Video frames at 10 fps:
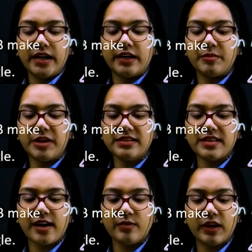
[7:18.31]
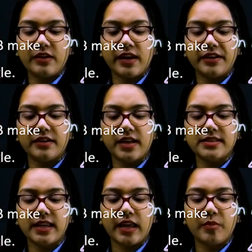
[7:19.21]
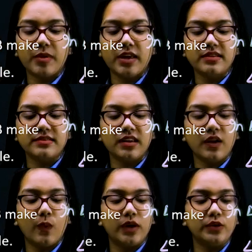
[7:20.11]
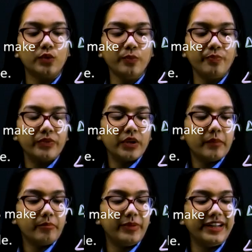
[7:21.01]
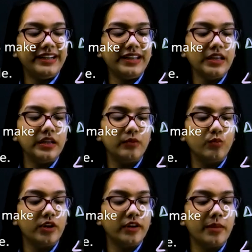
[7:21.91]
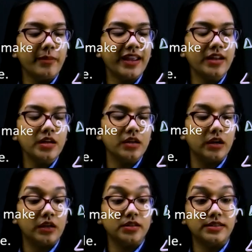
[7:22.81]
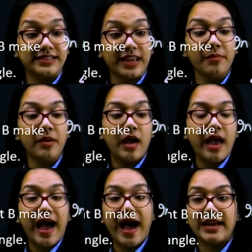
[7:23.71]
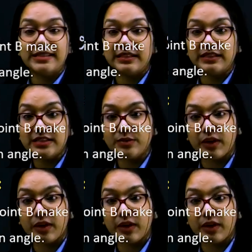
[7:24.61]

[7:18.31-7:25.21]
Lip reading: It means that we can write it as AB is equal to BD will remain same as it is.